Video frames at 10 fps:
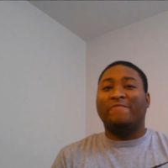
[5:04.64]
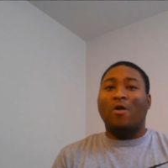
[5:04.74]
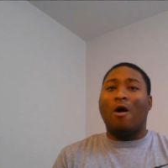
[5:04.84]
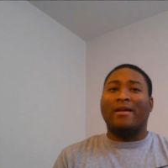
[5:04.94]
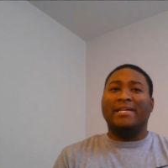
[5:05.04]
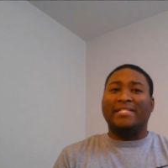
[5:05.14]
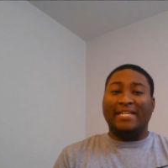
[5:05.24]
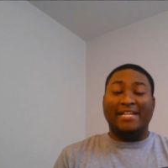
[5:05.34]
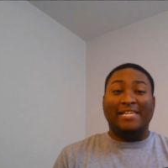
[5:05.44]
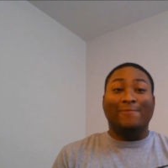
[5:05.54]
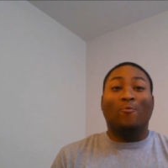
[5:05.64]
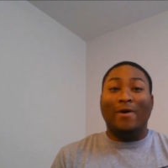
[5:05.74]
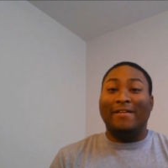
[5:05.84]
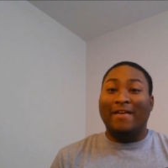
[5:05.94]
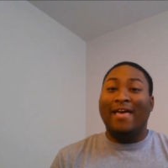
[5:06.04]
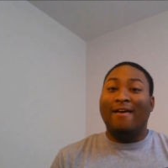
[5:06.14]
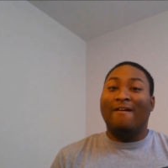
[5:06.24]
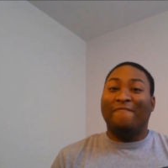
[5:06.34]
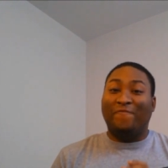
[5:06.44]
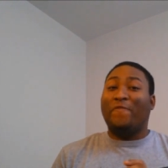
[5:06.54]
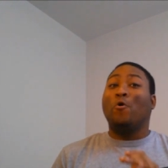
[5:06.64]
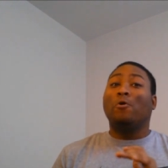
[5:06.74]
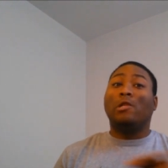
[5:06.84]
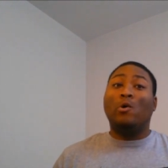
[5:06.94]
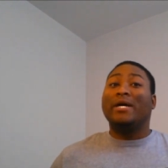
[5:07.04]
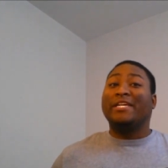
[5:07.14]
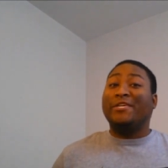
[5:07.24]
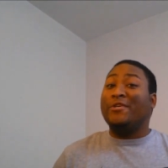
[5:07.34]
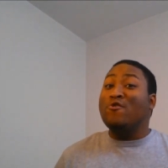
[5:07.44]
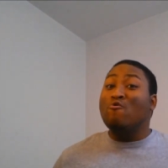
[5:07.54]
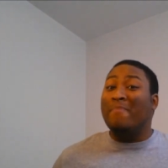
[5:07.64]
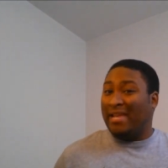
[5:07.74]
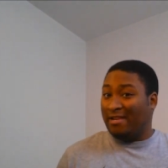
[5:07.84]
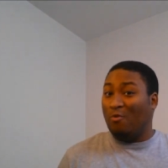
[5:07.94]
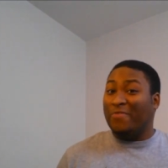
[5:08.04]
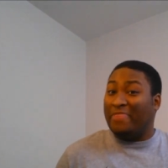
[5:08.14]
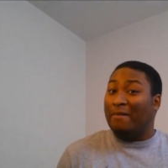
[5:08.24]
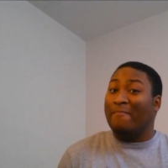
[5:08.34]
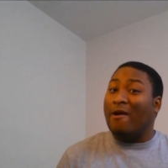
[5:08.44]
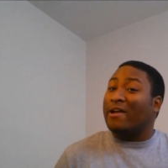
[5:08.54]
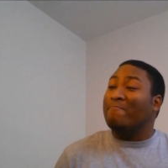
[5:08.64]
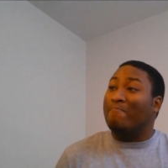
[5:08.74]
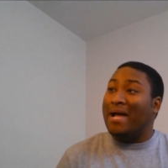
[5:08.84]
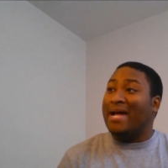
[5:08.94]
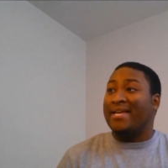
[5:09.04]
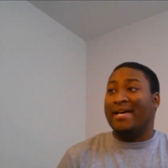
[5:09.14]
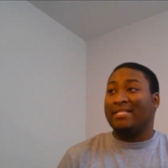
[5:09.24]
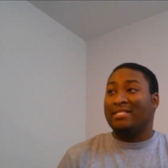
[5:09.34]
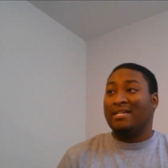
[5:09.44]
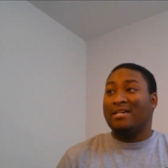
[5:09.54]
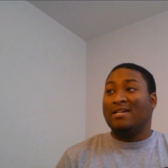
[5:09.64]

of Darkness, and he went full-on human with the American Badass.